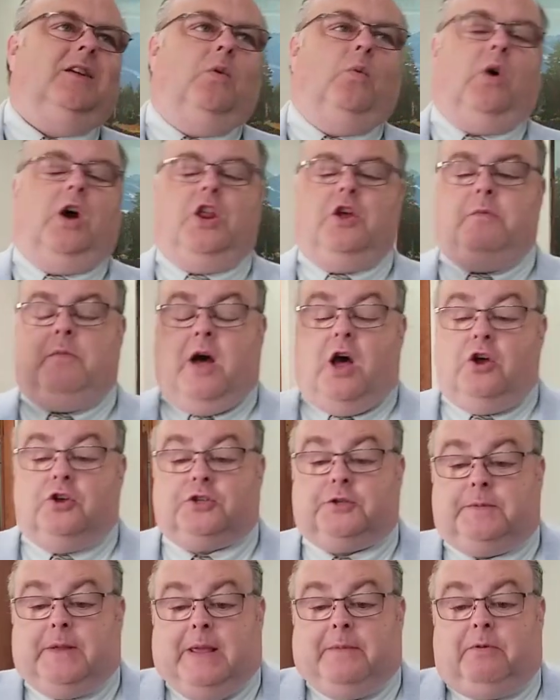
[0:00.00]
What do
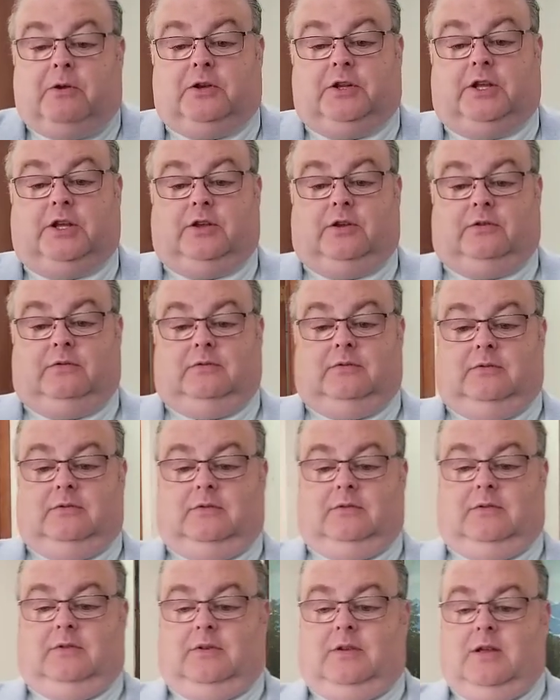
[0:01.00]
most people do
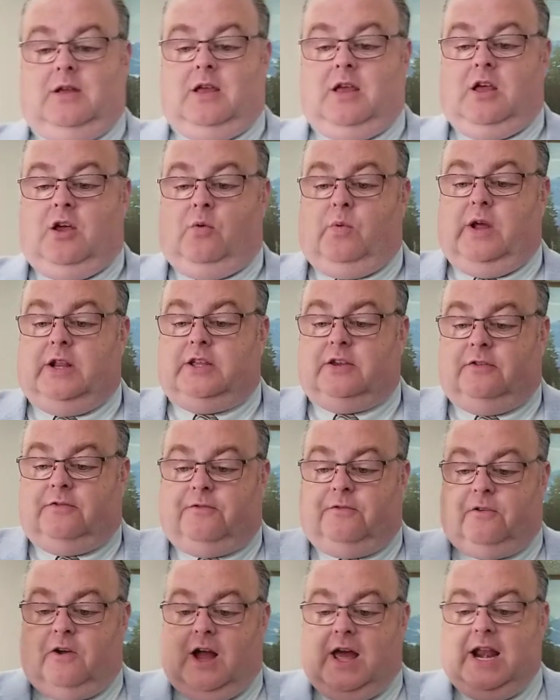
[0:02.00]
when
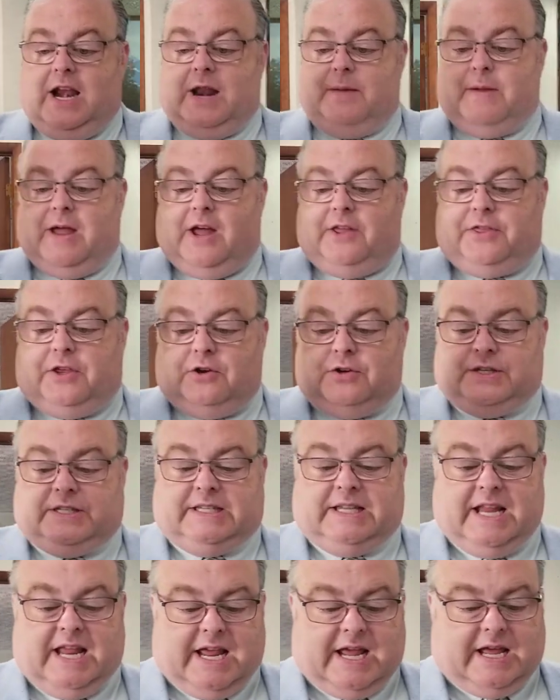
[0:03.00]
confronted about their
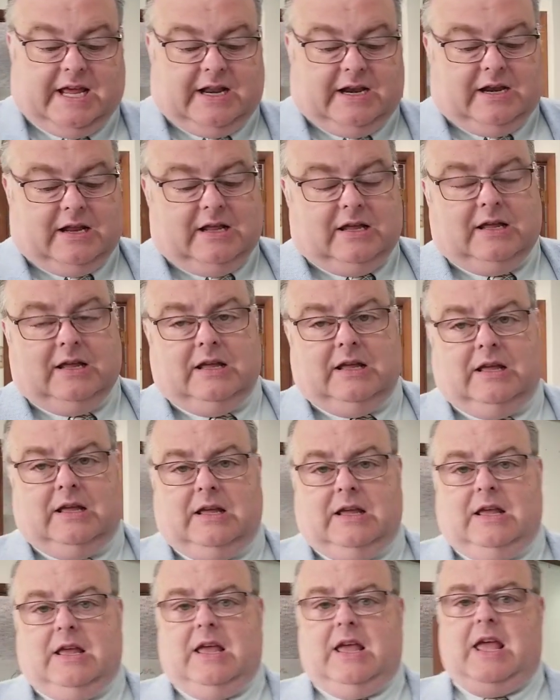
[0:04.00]
sin
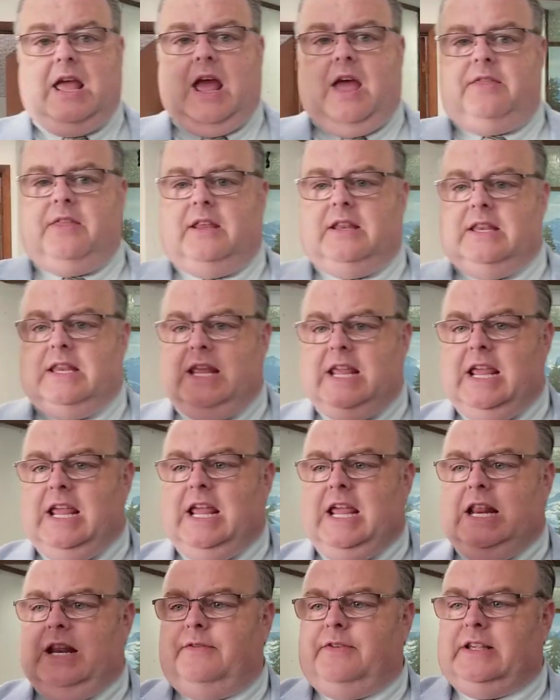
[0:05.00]
and the
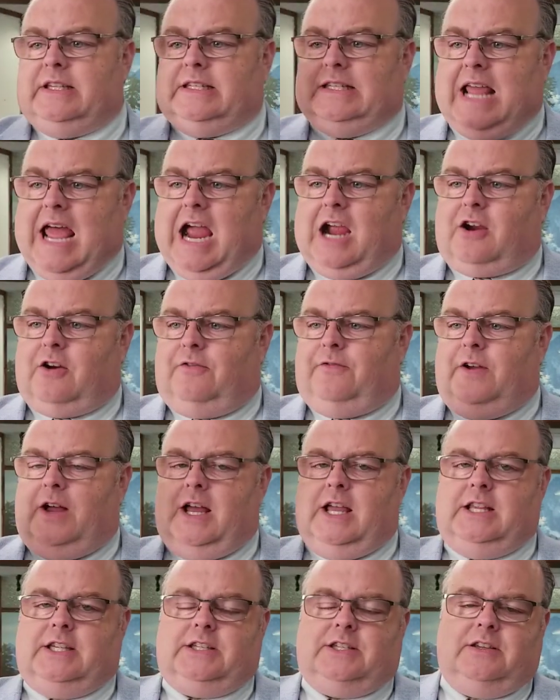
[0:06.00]
need of a
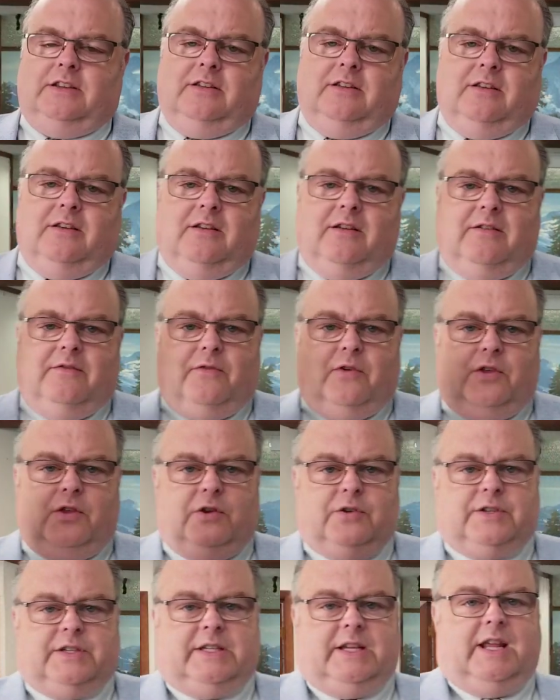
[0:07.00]
sacrifice for
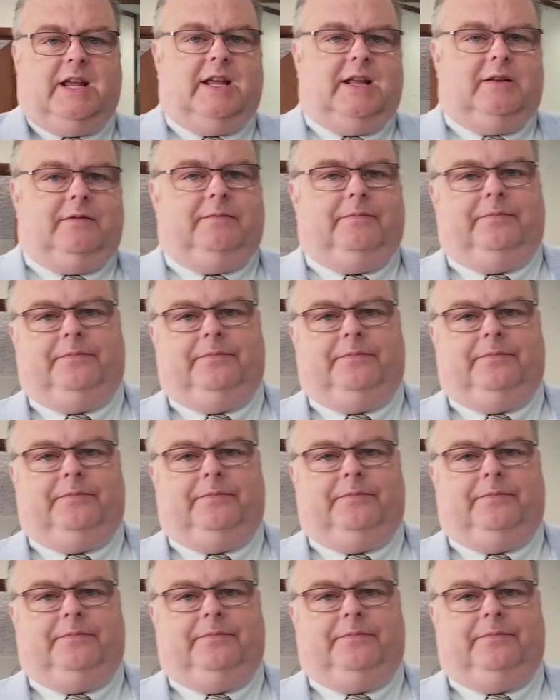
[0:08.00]
their sin?